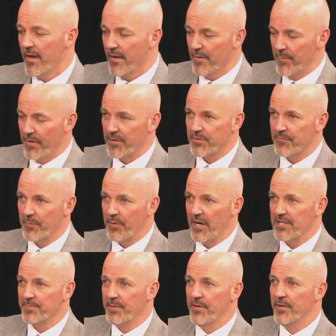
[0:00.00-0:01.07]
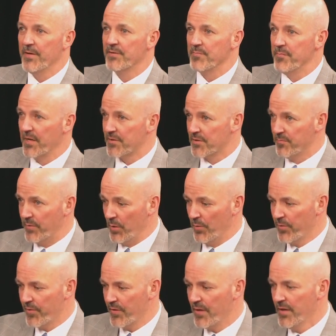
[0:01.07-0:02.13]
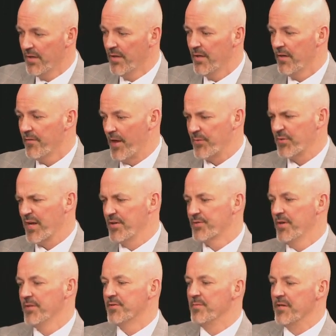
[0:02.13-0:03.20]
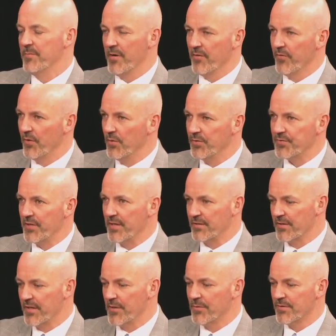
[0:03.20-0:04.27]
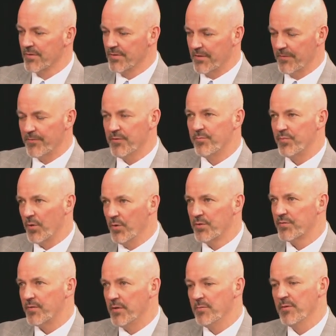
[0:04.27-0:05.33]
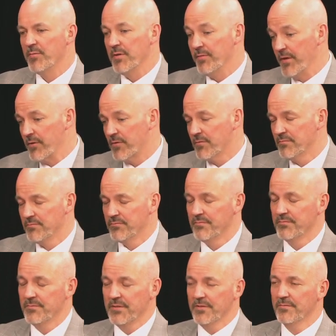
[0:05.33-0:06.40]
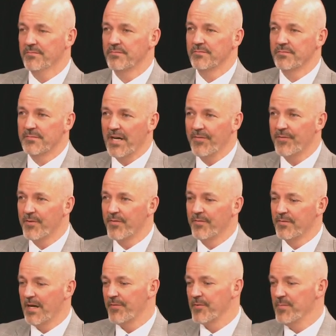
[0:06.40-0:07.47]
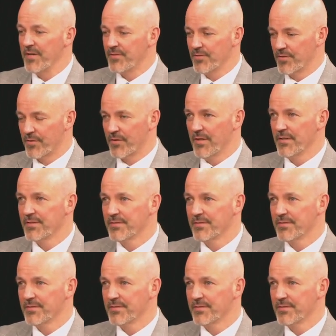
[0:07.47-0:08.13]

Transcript: Americans for Prosperity is a mix of both. That's what kind of stood out to me about those things, that there was a different approach from them, but they were, you know, got their got their message across.